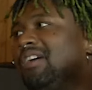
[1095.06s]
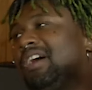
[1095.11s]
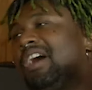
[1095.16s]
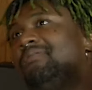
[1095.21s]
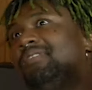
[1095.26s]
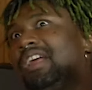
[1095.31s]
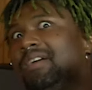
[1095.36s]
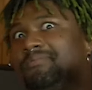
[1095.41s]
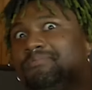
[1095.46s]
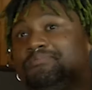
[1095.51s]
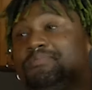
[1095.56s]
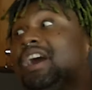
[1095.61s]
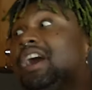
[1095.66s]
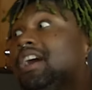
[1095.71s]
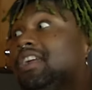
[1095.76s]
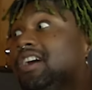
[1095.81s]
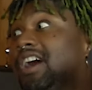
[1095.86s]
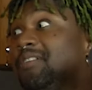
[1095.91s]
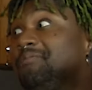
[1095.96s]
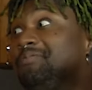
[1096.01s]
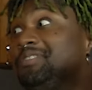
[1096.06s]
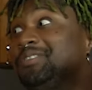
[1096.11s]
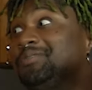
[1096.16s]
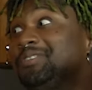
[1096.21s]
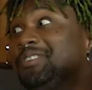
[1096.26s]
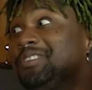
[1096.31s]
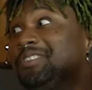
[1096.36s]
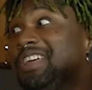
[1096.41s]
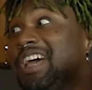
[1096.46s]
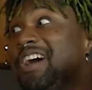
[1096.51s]
I mean, I bought
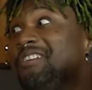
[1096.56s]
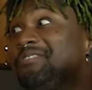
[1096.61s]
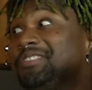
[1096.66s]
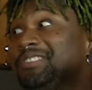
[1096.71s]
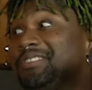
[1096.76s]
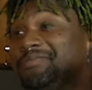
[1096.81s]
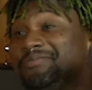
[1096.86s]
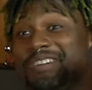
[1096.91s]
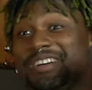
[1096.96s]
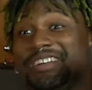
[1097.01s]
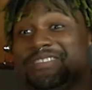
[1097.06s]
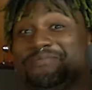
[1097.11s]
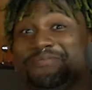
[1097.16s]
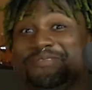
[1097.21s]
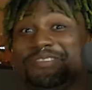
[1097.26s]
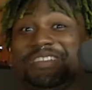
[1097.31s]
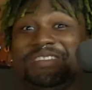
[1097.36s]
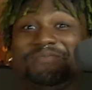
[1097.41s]
Omnisphere. That was a fucking pretty